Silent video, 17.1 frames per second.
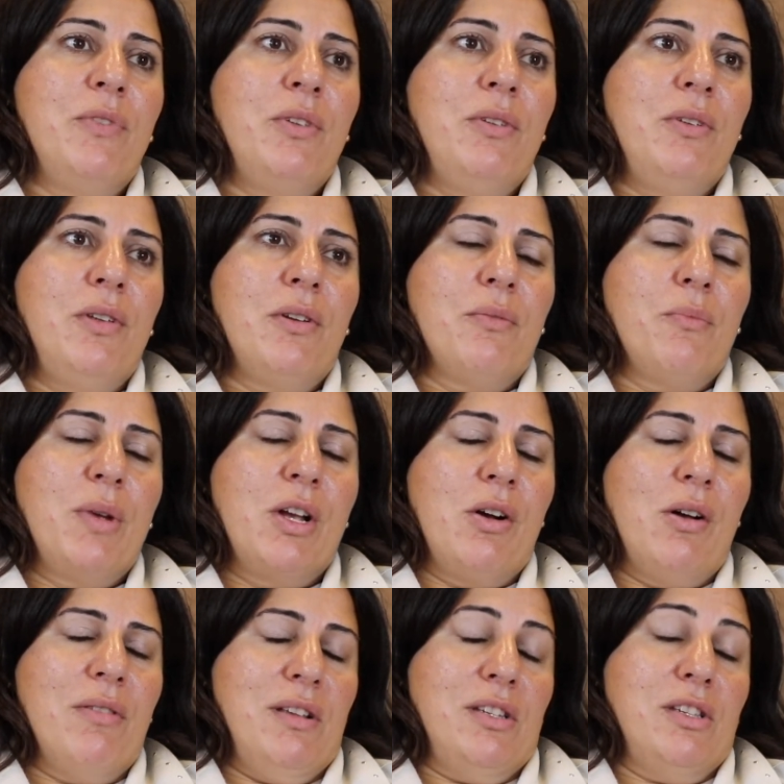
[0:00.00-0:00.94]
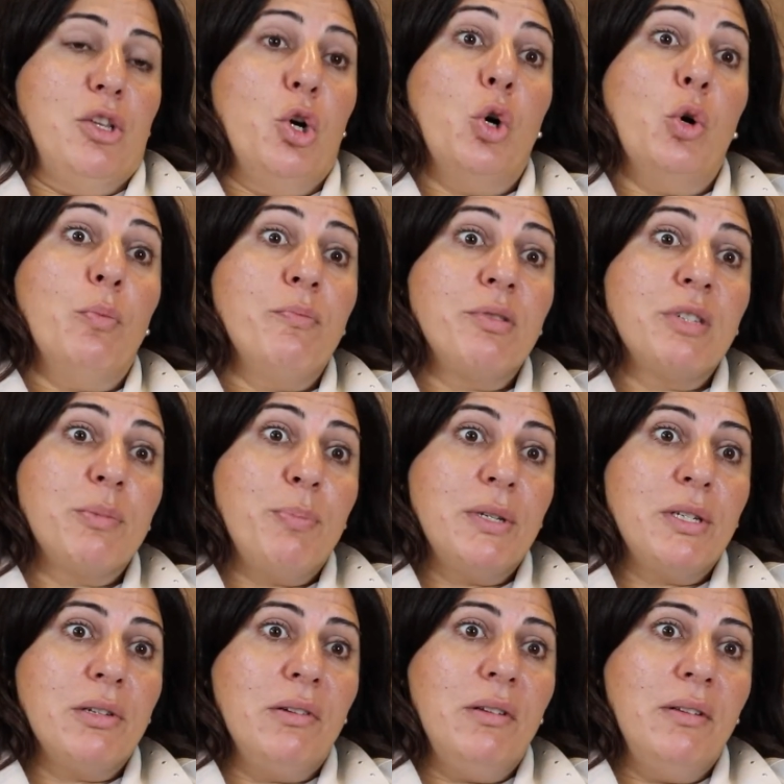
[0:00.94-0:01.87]
You know, we call this the
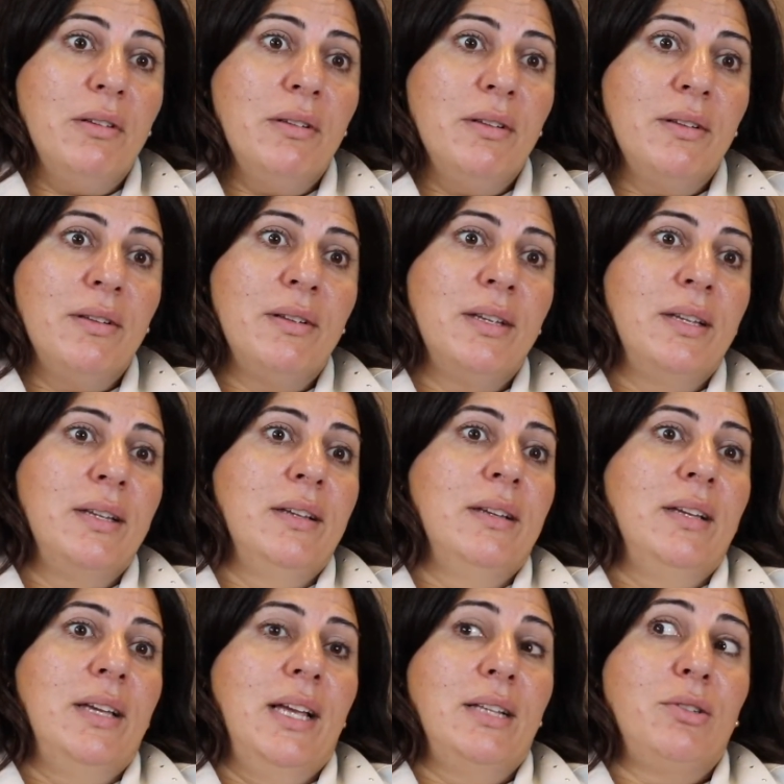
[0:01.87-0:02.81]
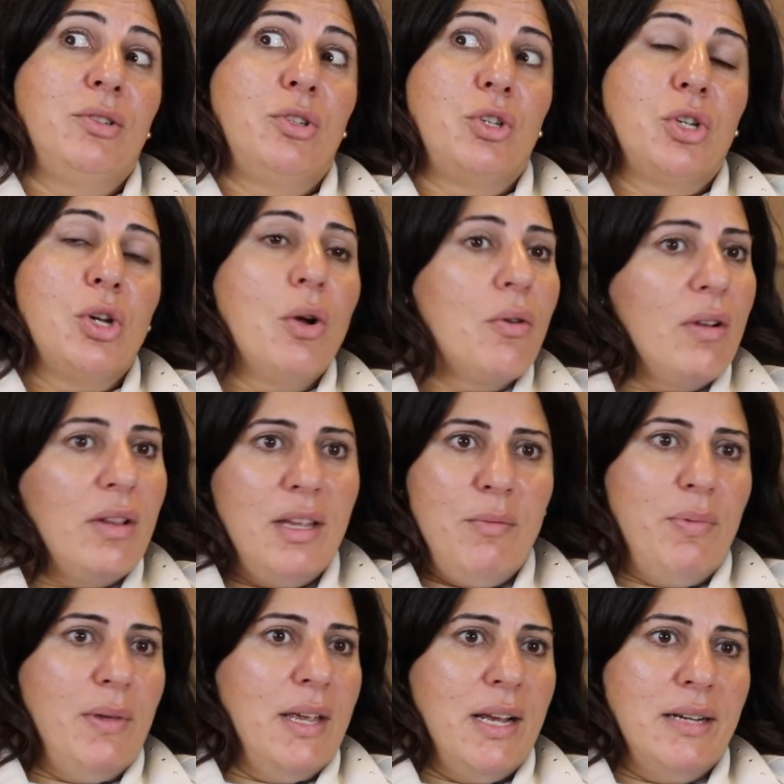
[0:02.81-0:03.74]
homespital. It's
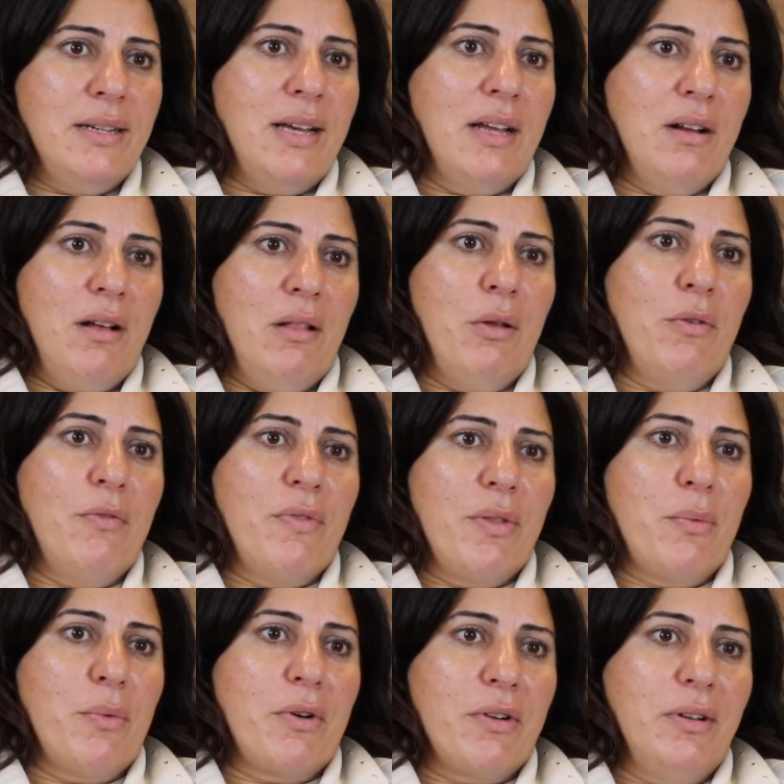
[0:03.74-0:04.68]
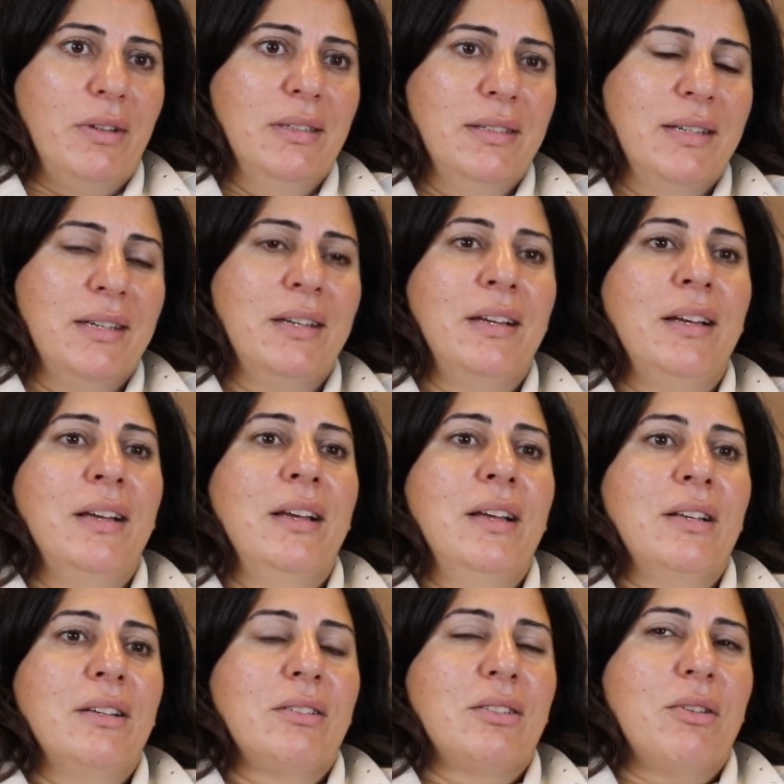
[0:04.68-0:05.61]
totally being done all over the world.
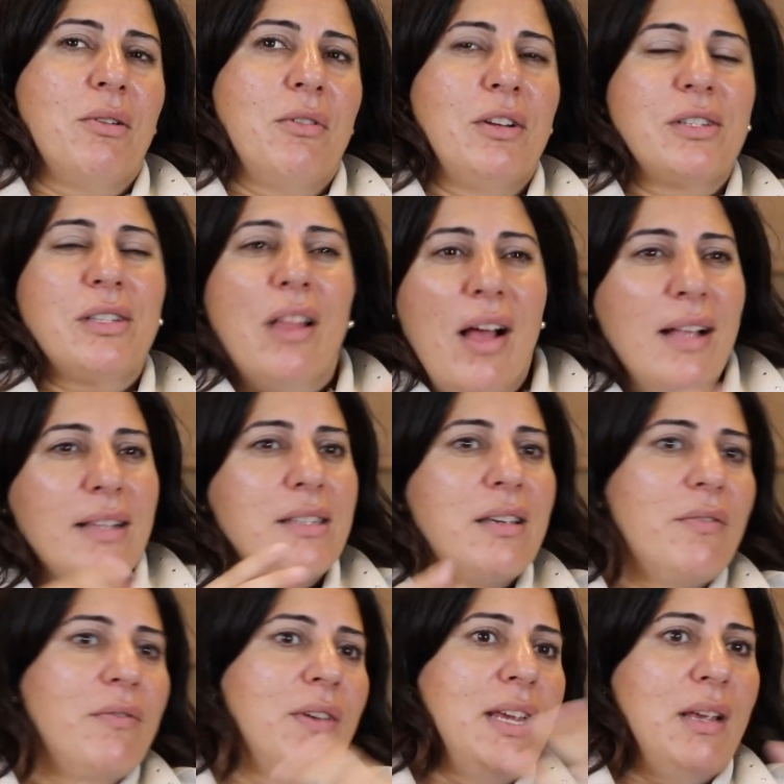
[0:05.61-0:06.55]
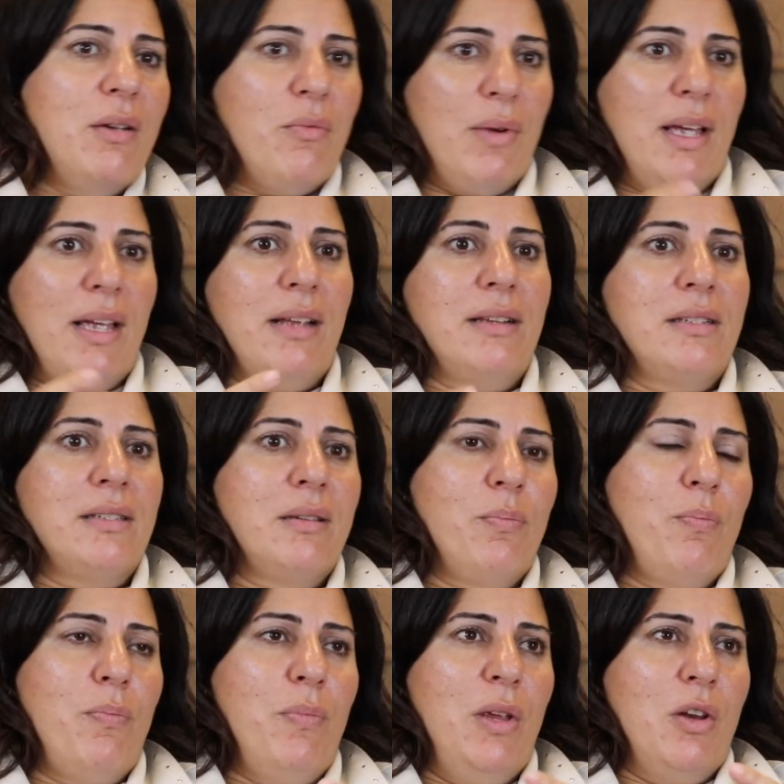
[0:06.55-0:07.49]
So there's lots of neat ways,
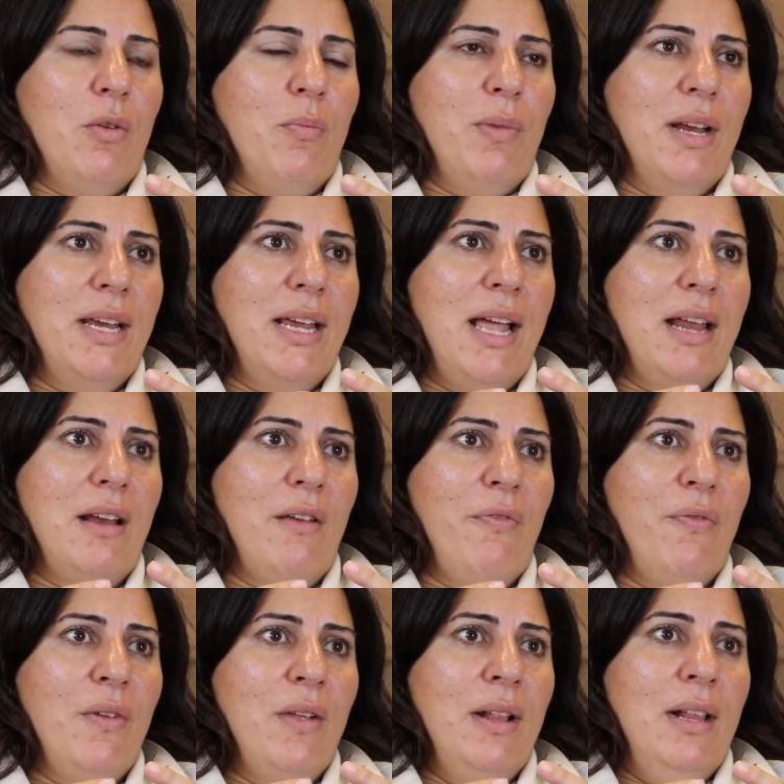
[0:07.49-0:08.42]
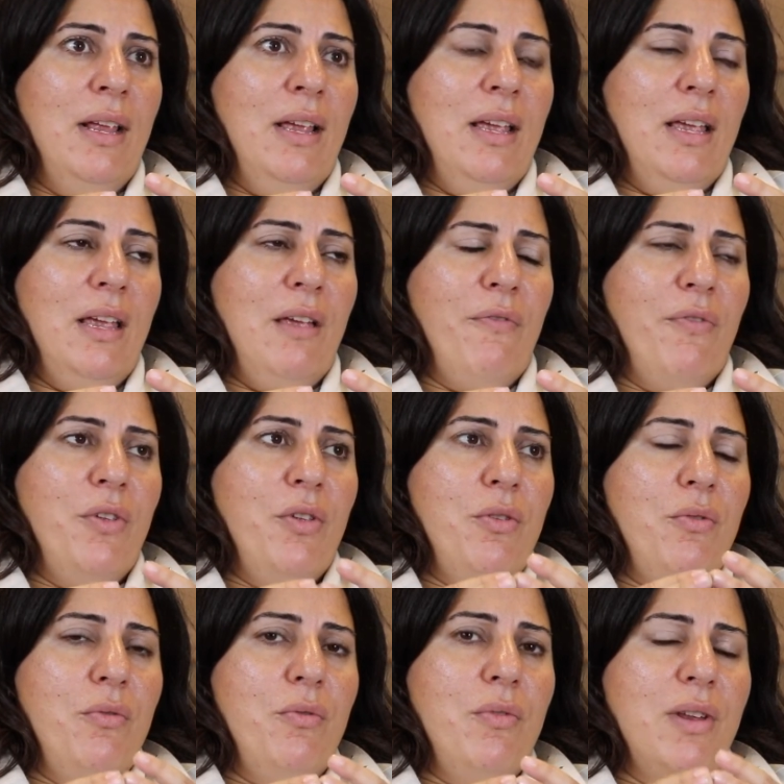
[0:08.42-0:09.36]
you know, but again, if
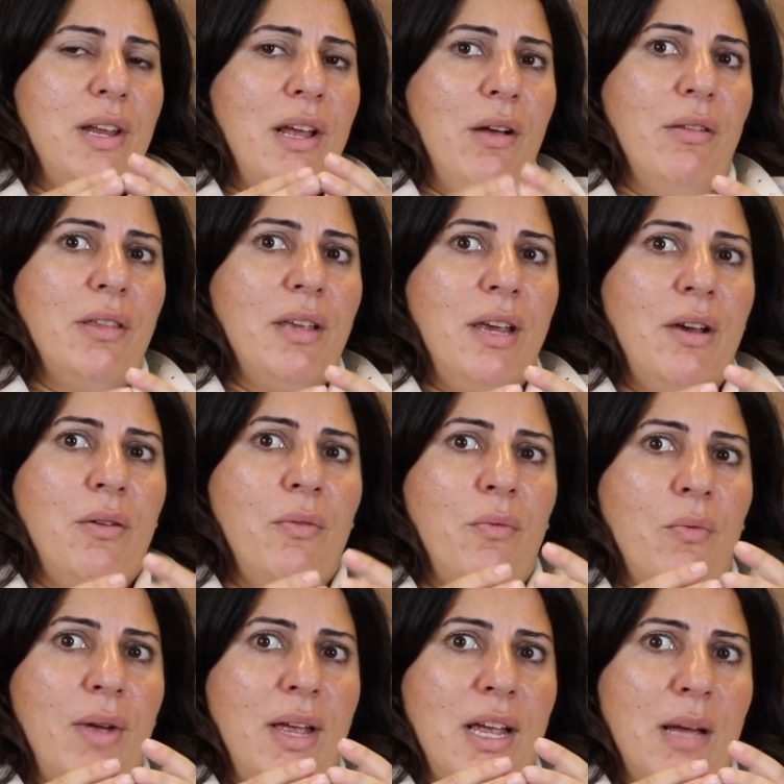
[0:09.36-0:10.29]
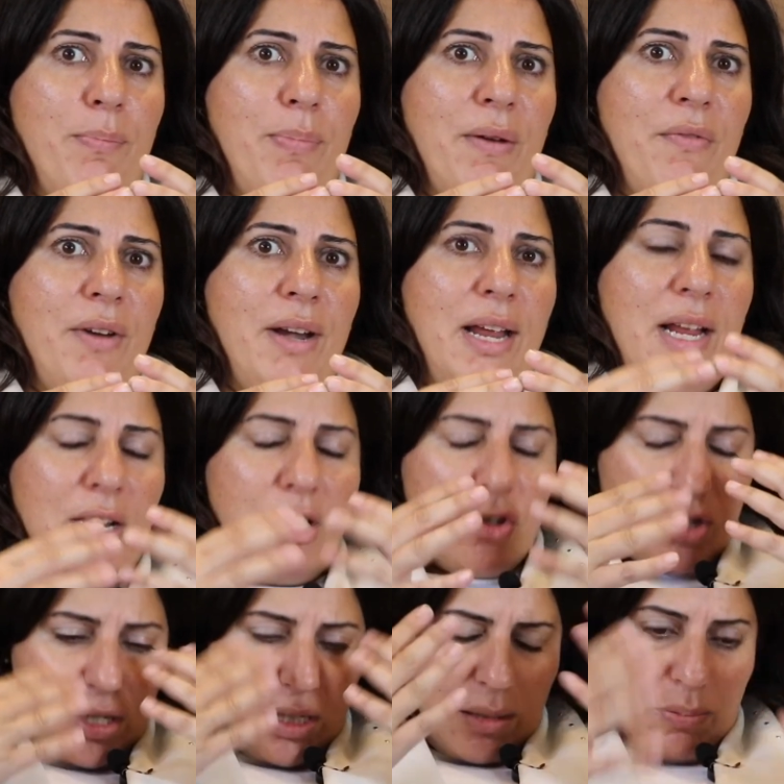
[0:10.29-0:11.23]
you in healthcare wake up every day and
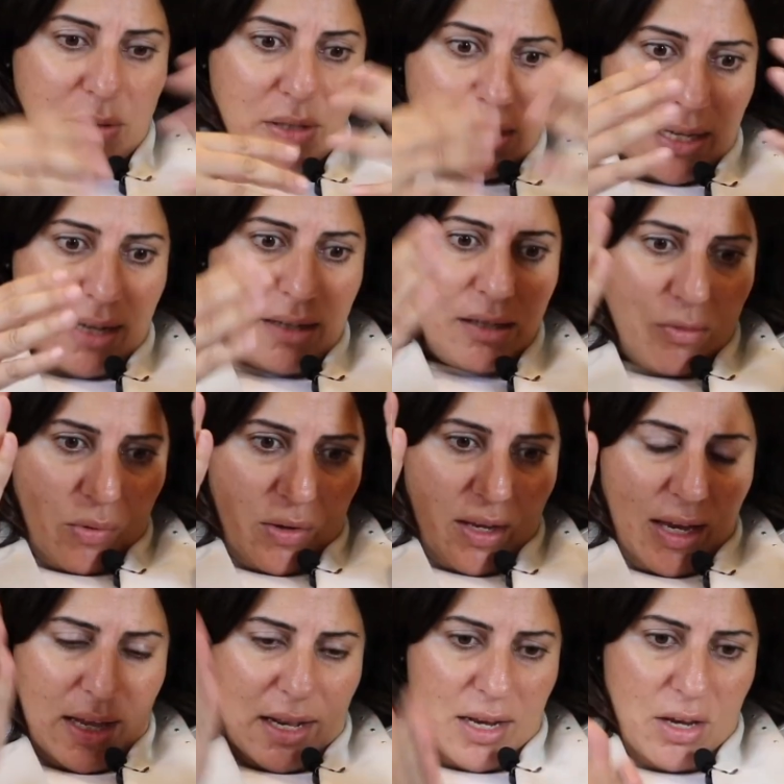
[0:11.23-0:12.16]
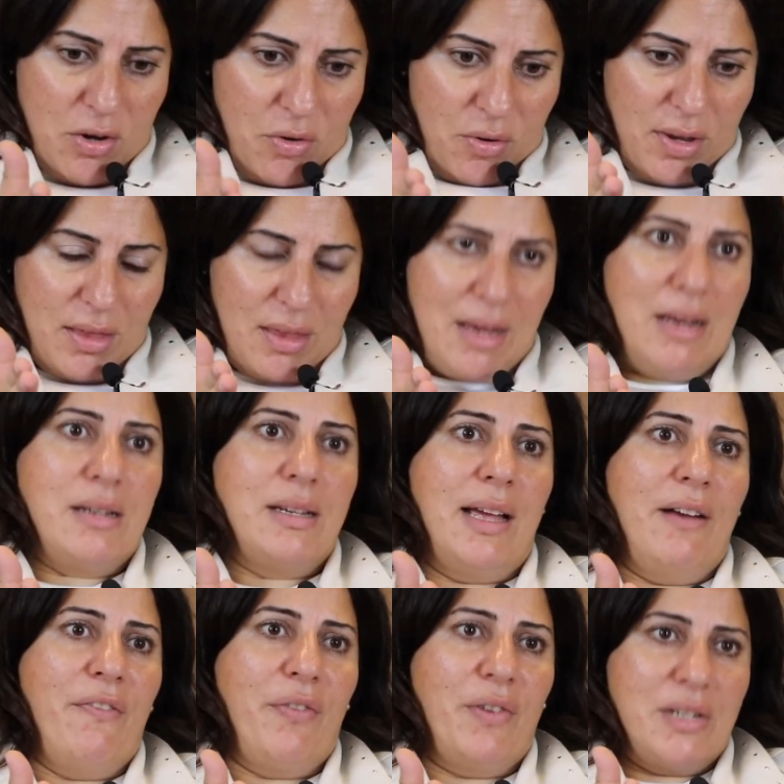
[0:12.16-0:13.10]
you're just obsessed with getting your thing
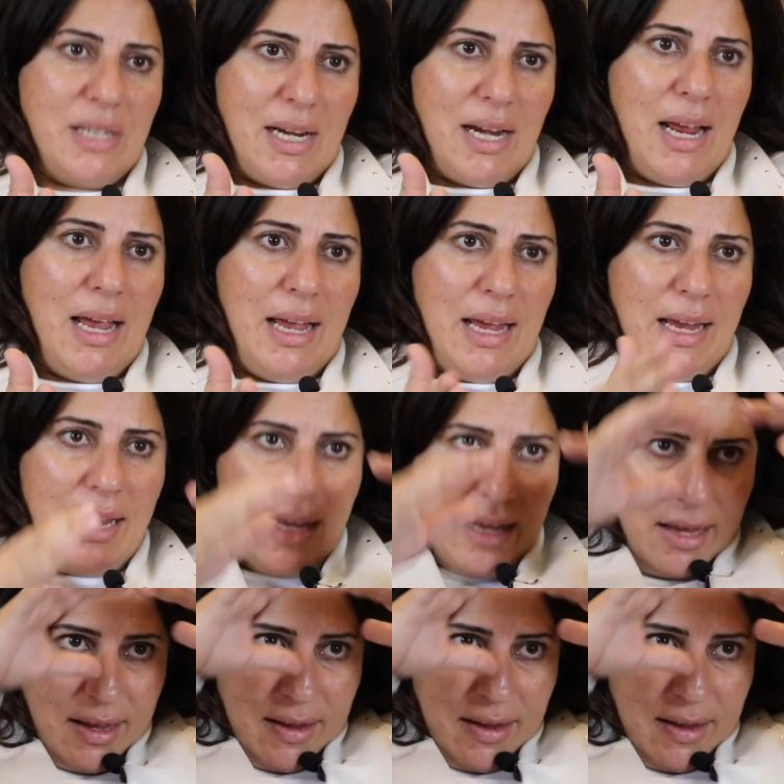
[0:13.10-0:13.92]
done for today